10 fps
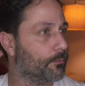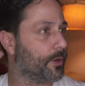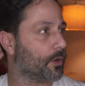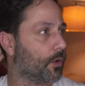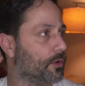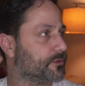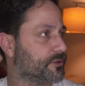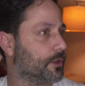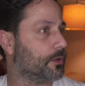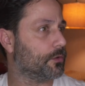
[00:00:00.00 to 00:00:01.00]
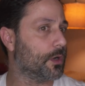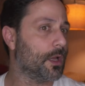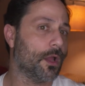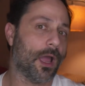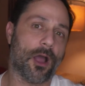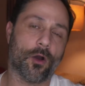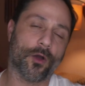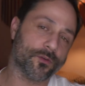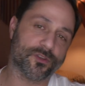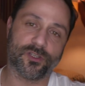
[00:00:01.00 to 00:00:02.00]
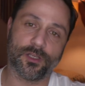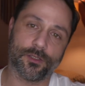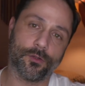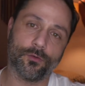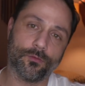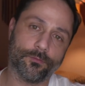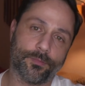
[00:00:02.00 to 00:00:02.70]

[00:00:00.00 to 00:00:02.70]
but also how others see you